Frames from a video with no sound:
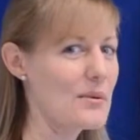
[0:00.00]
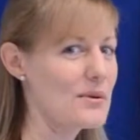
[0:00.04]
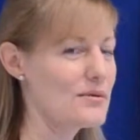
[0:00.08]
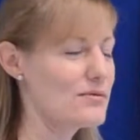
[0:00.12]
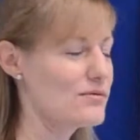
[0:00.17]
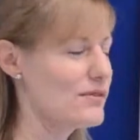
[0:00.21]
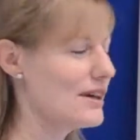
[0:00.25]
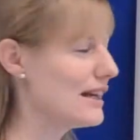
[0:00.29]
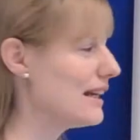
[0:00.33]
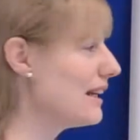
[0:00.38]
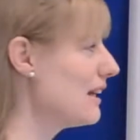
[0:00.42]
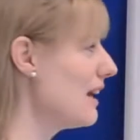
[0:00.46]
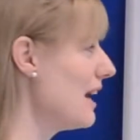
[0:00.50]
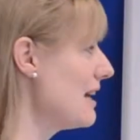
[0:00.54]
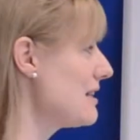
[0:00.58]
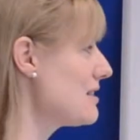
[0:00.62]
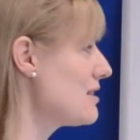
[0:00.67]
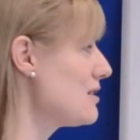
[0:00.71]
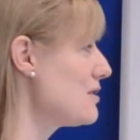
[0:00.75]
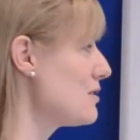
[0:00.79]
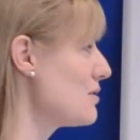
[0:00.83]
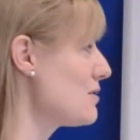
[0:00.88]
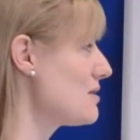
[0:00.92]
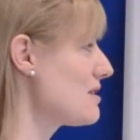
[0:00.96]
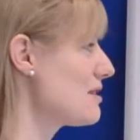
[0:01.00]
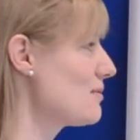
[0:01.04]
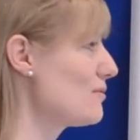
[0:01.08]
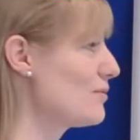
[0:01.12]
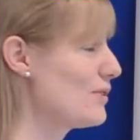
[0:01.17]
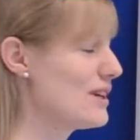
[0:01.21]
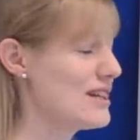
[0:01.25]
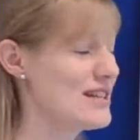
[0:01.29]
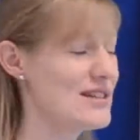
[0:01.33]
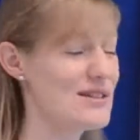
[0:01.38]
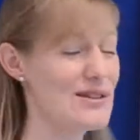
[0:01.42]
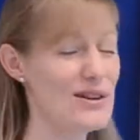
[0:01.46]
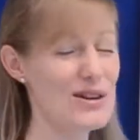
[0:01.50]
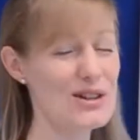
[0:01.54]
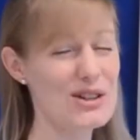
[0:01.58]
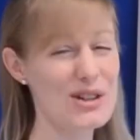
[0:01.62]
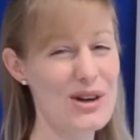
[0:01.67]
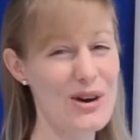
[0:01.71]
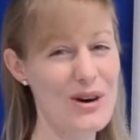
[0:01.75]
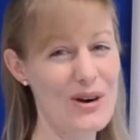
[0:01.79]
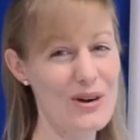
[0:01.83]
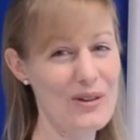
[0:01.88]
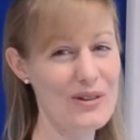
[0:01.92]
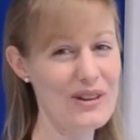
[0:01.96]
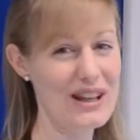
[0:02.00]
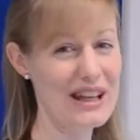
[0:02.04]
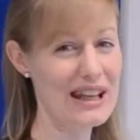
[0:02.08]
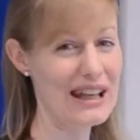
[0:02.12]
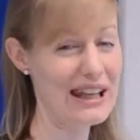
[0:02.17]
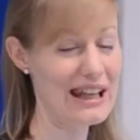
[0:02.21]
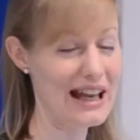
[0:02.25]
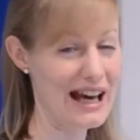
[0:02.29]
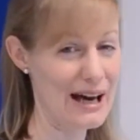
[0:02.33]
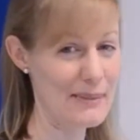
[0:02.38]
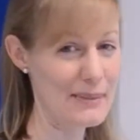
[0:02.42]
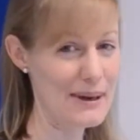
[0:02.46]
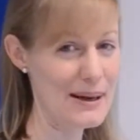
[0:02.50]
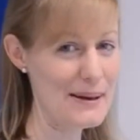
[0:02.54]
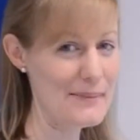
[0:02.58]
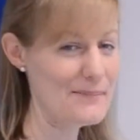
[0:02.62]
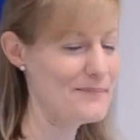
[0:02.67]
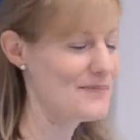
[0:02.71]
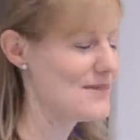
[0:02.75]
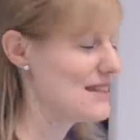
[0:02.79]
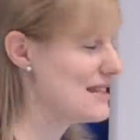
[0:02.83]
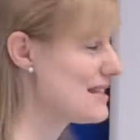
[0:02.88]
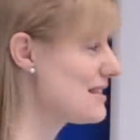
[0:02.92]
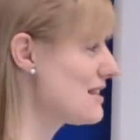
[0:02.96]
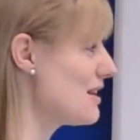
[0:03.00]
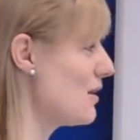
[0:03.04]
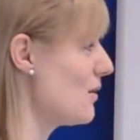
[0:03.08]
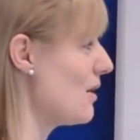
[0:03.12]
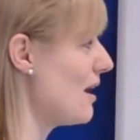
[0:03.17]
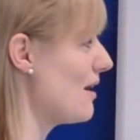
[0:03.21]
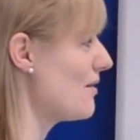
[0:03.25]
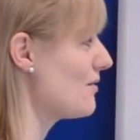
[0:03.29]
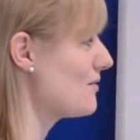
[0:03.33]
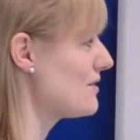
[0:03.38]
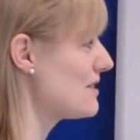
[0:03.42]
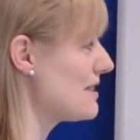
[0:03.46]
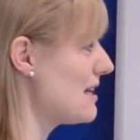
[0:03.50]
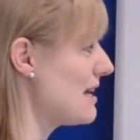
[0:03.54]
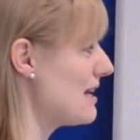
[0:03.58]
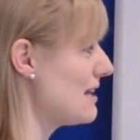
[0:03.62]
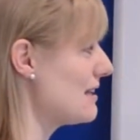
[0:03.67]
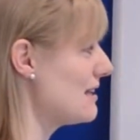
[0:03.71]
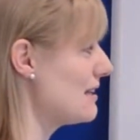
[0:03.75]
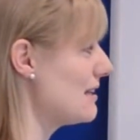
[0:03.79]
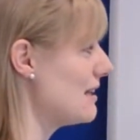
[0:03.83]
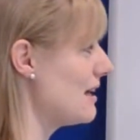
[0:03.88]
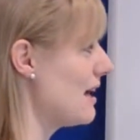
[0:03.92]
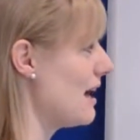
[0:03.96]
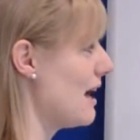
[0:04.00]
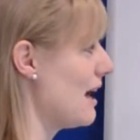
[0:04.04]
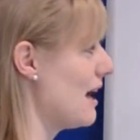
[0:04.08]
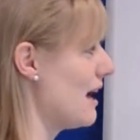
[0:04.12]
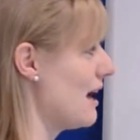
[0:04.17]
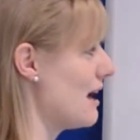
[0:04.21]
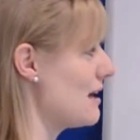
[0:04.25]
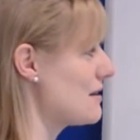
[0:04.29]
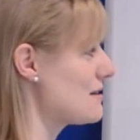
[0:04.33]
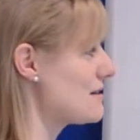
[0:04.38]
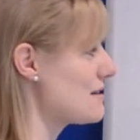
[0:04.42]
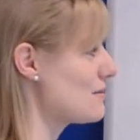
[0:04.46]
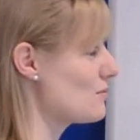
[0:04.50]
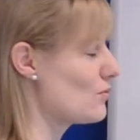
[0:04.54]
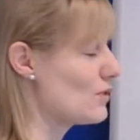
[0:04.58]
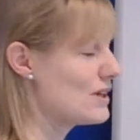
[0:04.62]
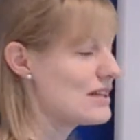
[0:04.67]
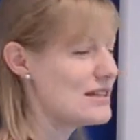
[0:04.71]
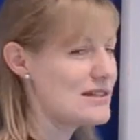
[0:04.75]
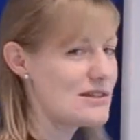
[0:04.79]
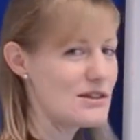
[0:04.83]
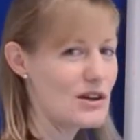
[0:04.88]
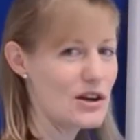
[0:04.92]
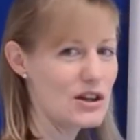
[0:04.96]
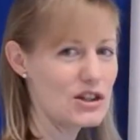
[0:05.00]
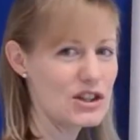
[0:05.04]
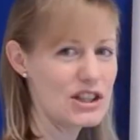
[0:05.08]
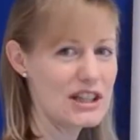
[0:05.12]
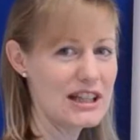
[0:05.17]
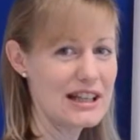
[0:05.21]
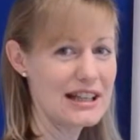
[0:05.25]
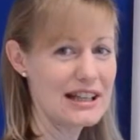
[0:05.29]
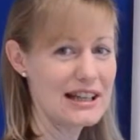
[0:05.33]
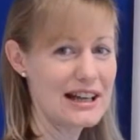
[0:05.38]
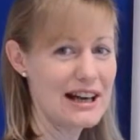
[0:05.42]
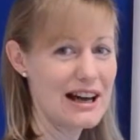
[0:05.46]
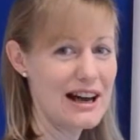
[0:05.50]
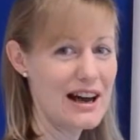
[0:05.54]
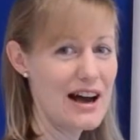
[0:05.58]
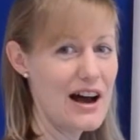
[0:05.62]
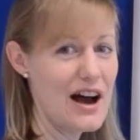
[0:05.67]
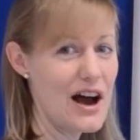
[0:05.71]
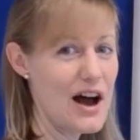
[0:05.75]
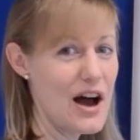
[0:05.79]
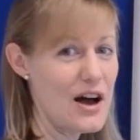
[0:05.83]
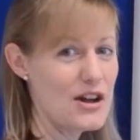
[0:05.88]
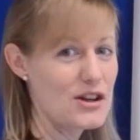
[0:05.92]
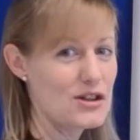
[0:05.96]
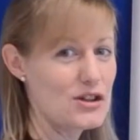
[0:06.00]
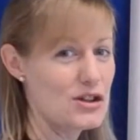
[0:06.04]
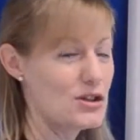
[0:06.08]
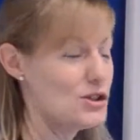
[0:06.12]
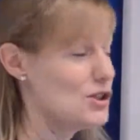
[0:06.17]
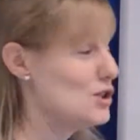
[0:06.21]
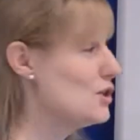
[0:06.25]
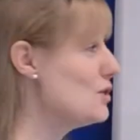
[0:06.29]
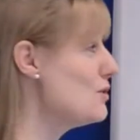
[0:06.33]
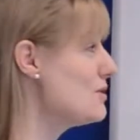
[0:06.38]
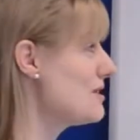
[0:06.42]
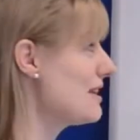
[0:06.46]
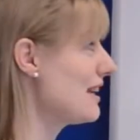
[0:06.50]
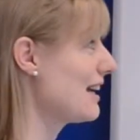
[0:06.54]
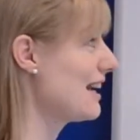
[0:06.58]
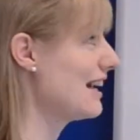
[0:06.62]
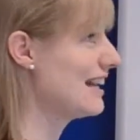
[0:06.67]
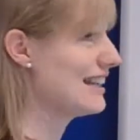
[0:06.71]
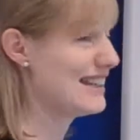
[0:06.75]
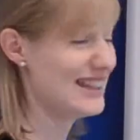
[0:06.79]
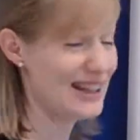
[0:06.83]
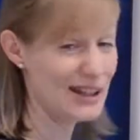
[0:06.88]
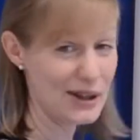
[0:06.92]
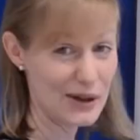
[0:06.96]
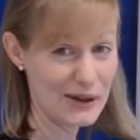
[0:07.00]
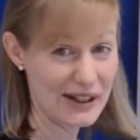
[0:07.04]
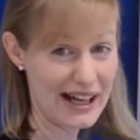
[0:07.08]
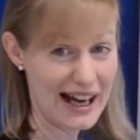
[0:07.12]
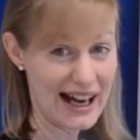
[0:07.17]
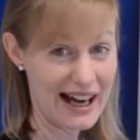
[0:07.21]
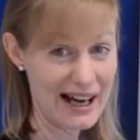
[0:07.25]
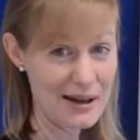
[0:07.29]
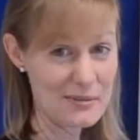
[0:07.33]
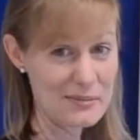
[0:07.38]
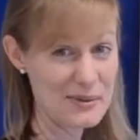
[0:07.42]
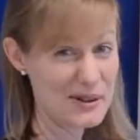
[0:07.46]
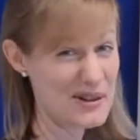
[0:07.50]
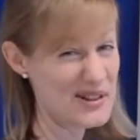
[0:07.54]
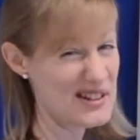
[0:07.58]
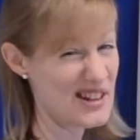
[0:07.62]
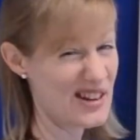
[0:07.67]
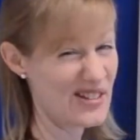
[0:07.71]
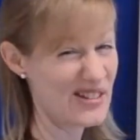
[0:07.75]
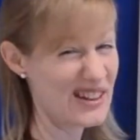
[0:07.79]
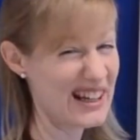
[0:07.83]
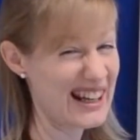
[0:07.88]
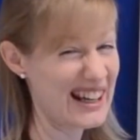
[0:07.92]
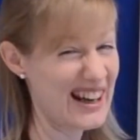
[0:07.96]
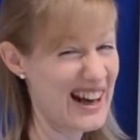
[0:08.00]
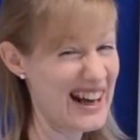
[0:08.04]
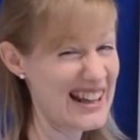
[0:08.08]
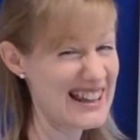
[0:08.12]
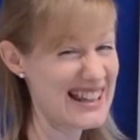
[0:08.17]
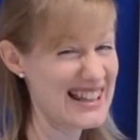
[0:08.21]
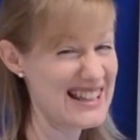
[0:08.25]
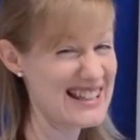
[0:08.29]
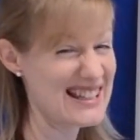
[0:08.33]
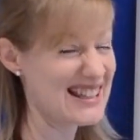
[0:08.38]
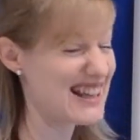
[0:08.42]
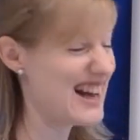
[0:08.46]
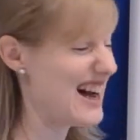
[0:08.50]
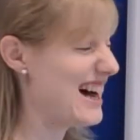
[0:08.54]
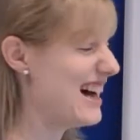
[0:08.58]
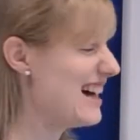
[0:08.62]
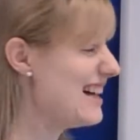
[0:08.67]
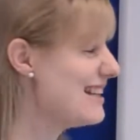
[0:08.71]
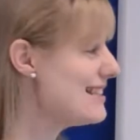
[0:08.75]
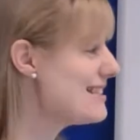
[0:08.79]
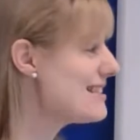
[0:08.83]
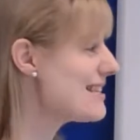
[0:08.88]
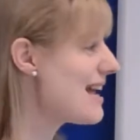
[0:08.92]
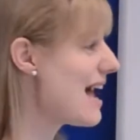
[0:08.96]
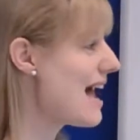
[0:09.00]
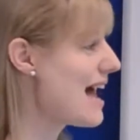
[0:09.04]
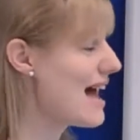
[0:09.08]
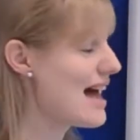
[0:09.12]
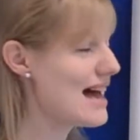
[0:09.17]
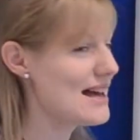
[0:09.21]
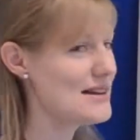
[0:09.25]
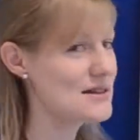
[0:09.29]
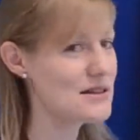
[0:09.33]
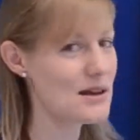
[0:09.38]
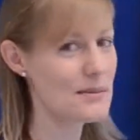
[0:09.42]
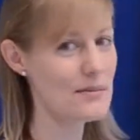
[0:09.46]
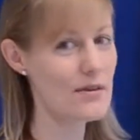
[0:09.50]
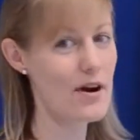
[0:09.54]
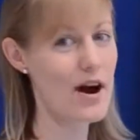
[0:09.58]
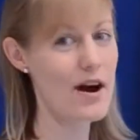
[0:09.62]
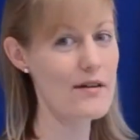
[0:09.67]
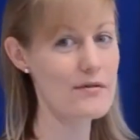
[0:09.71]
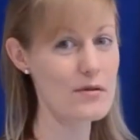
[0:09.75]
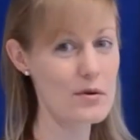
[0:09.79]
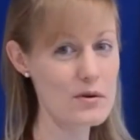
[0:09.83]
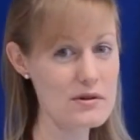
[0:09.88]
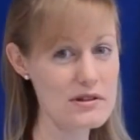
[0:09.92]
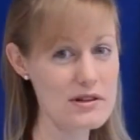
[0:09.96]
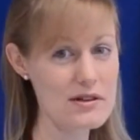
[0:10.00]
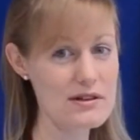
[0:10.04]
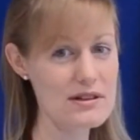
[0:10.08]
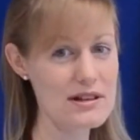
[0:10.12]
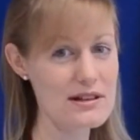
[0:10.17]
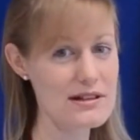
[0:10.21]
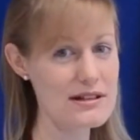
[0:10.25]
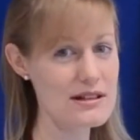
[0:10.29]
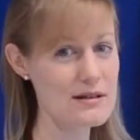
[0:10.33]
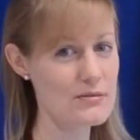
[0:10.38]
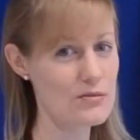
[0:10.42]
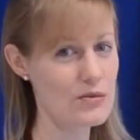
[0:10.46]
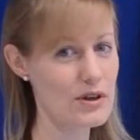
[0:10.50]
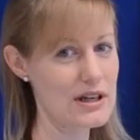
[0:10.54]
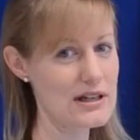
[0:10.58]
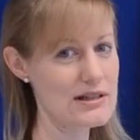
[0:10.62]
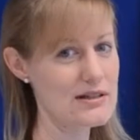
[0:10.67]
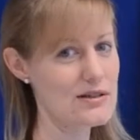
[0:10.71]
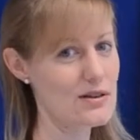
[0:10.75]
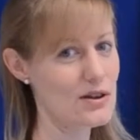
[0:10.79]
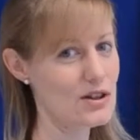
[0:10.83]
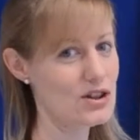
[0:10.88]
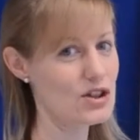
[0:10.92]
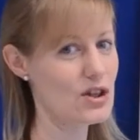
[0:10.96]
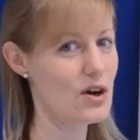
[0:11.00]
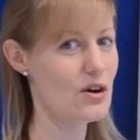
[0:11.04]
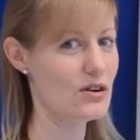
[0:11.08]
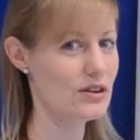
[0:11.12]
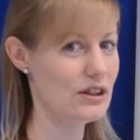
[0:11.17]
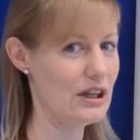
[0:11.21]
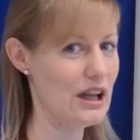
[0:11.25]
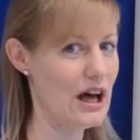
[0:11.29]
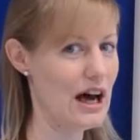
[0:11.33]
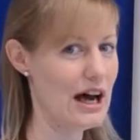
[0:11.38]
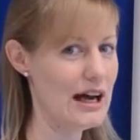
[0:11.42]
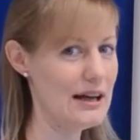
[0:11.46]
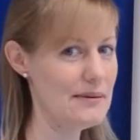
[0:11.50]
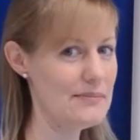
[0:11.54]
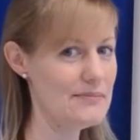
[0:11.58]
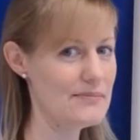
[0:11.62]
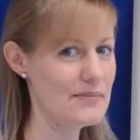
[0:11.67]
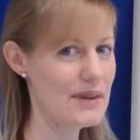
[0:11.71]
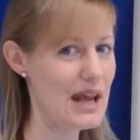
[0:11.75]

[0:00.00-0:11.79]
would really like to do some research on the llama, so I've done some research here using a yellow card because I really like these cards, and I've also done some research online,